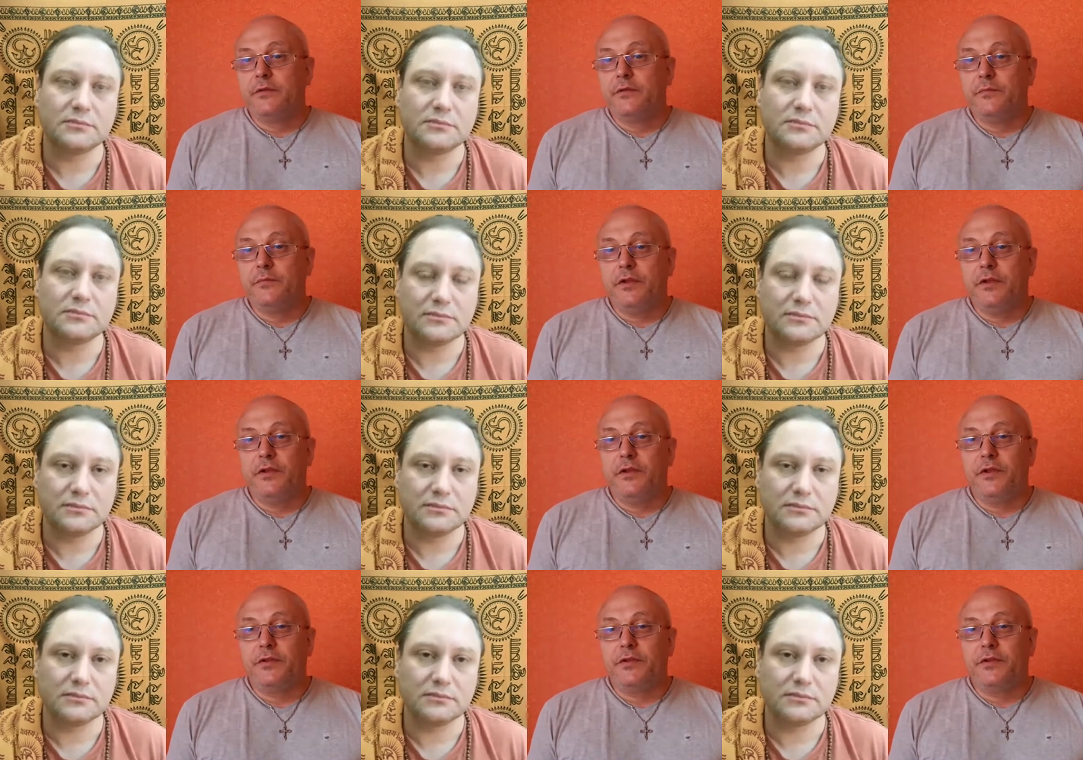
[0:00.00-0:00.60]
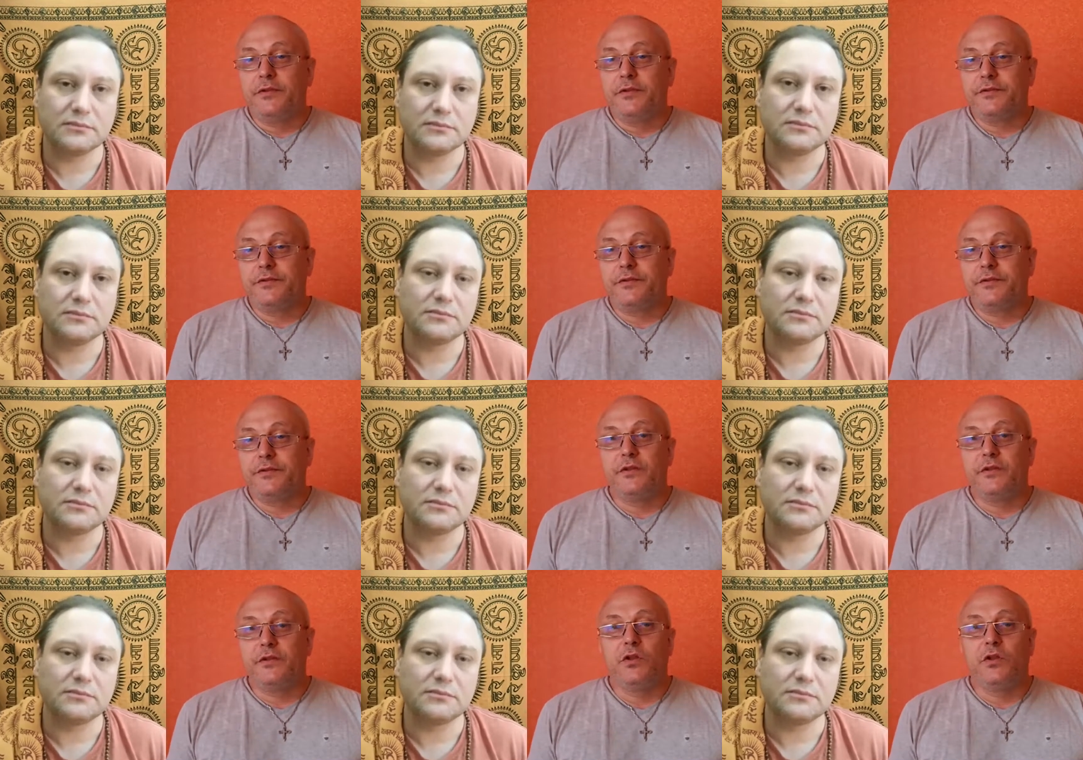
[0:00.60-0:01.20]
Speaker 1: The meaning
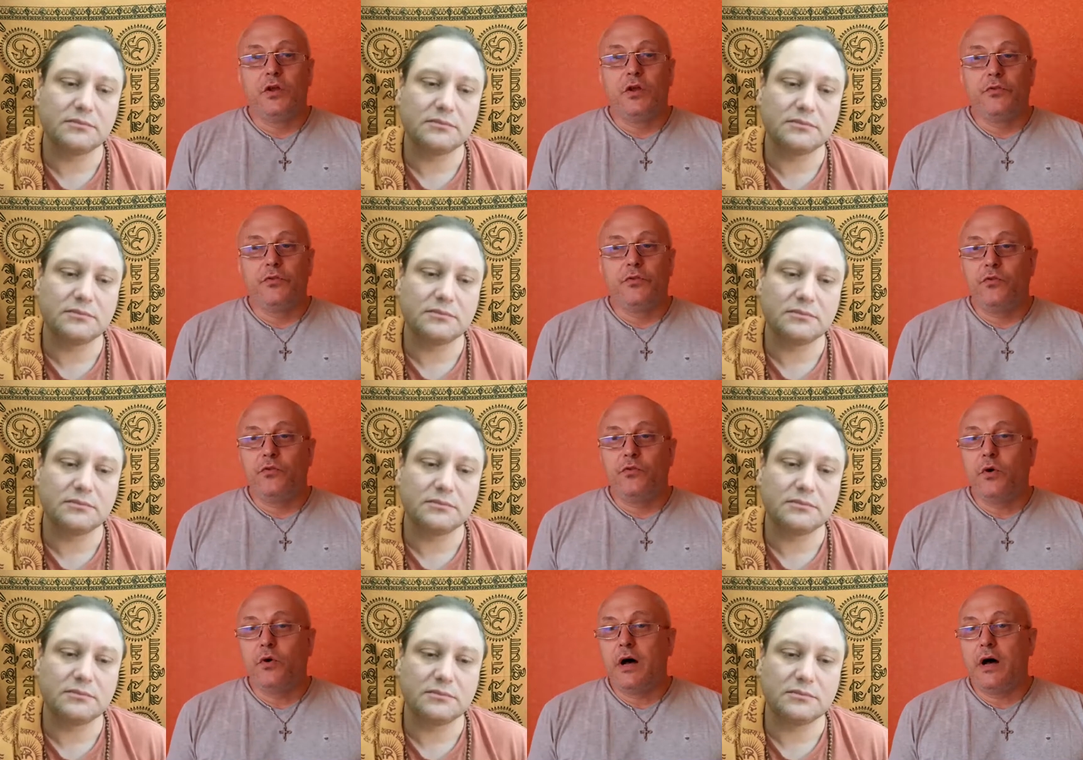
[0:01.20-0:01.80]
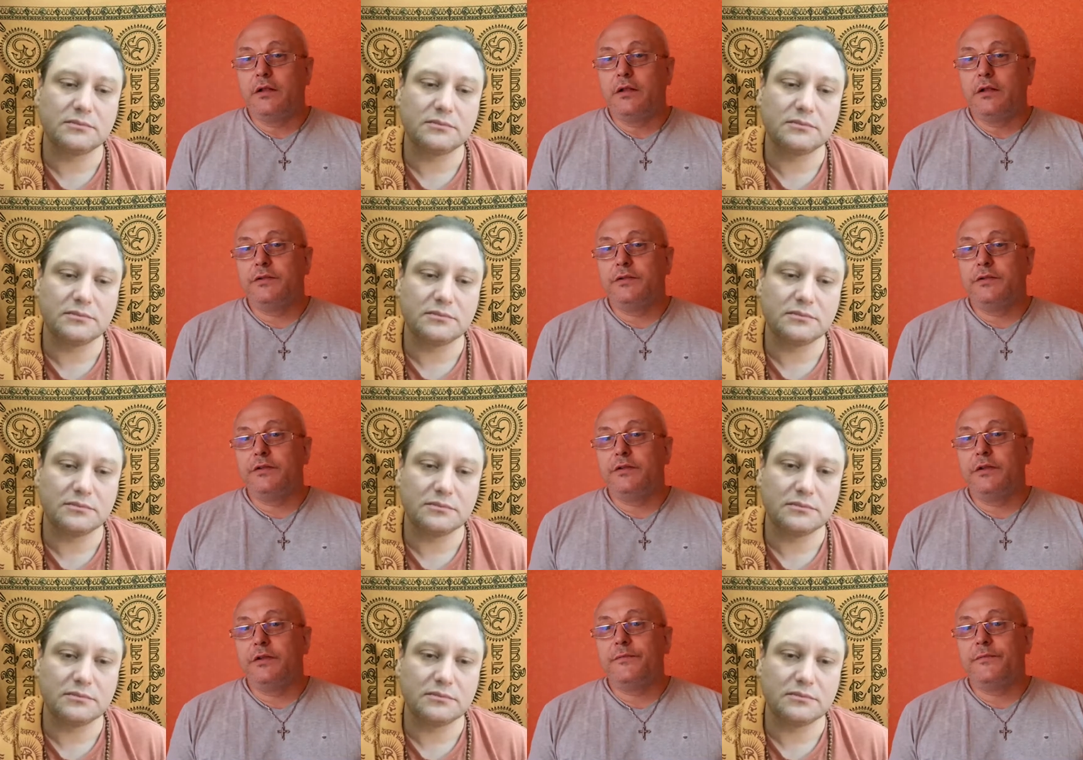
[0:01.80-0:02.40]
is uh,
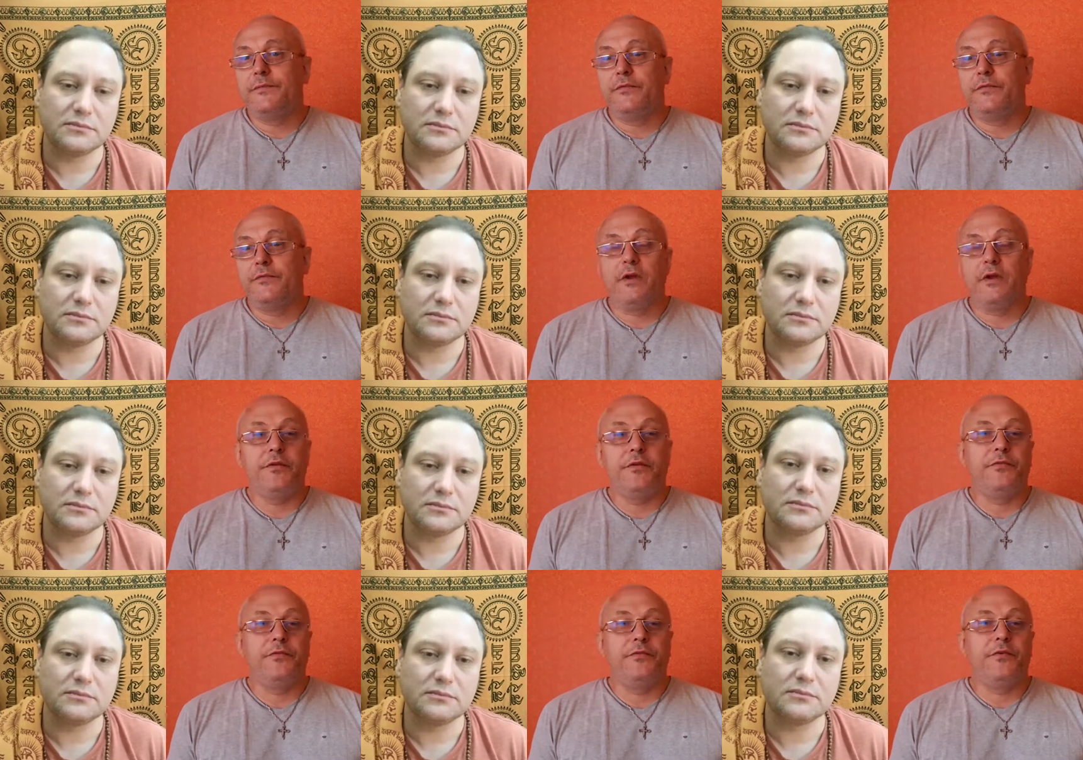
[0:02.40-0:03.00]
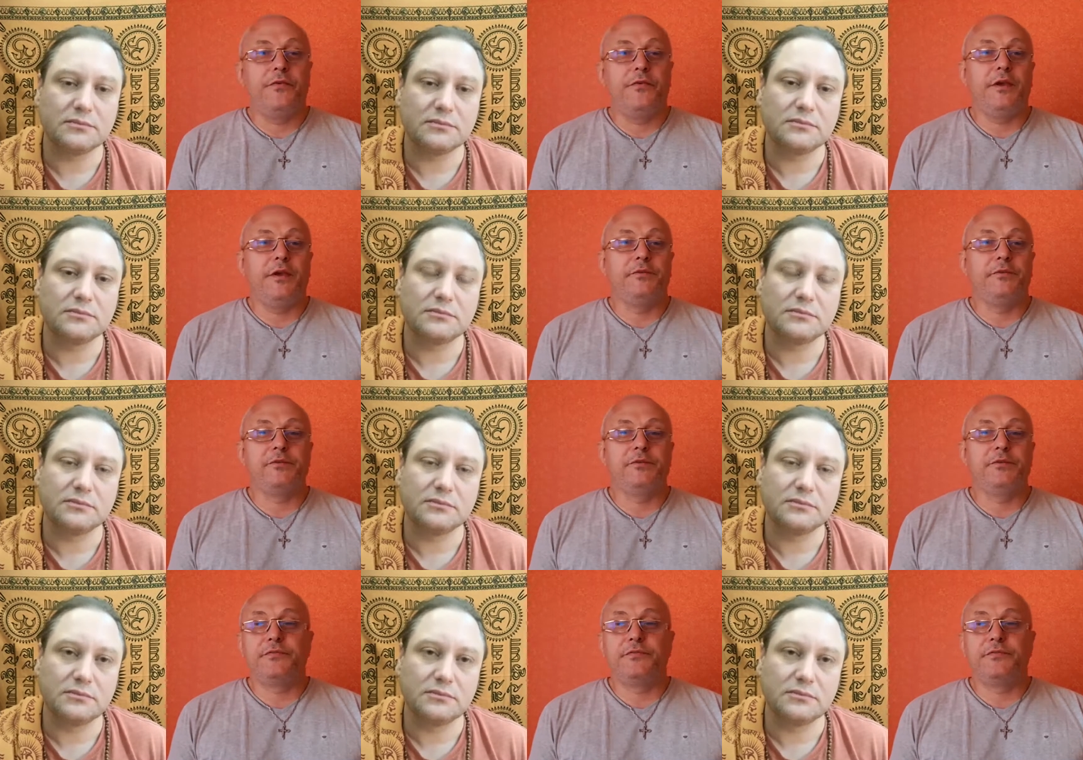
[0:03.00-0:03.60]
non-duality, very
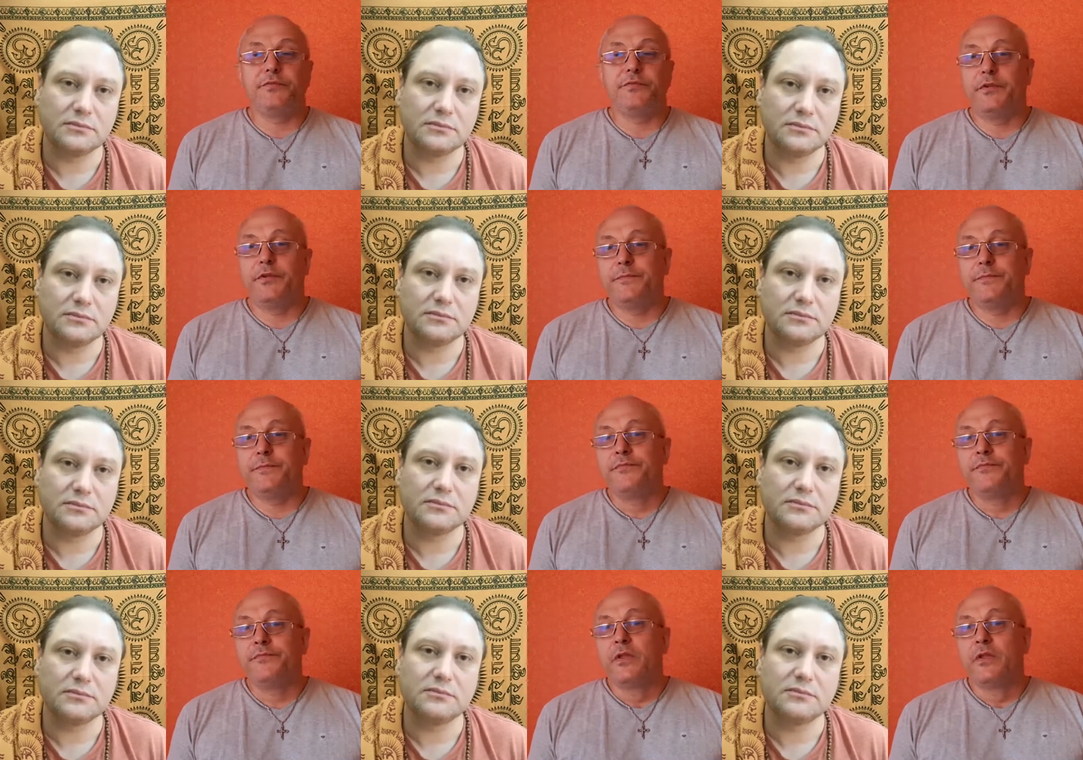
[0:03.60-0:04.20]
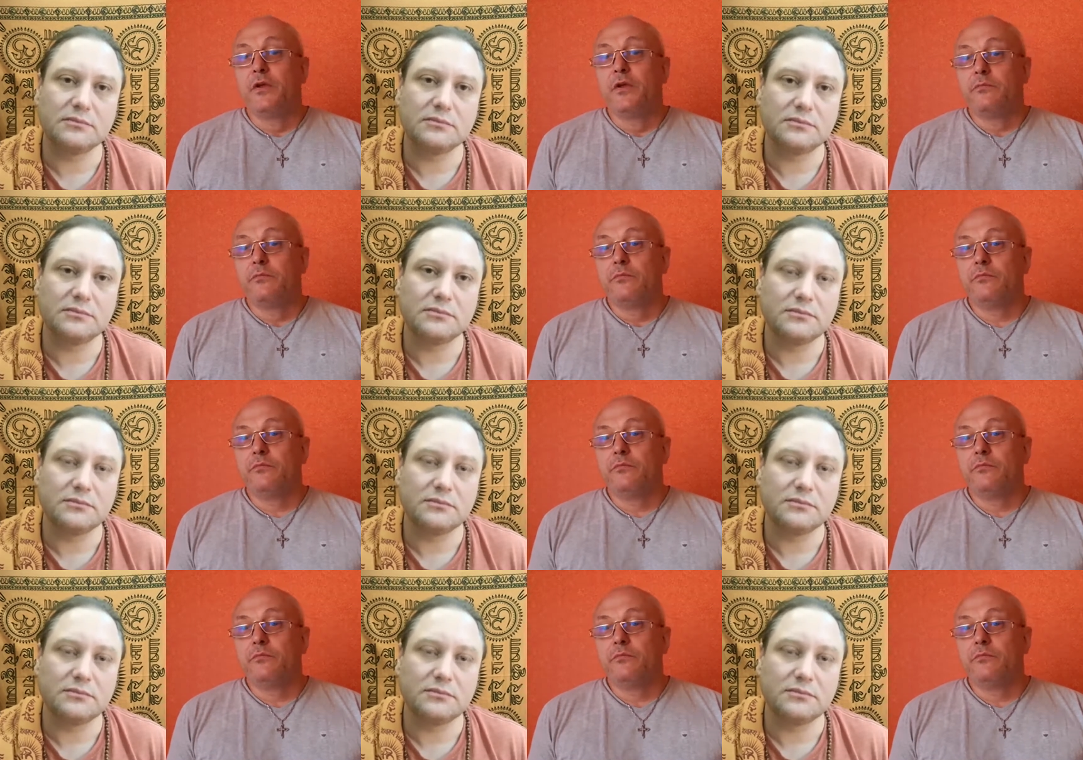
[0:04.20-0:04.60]
famous for the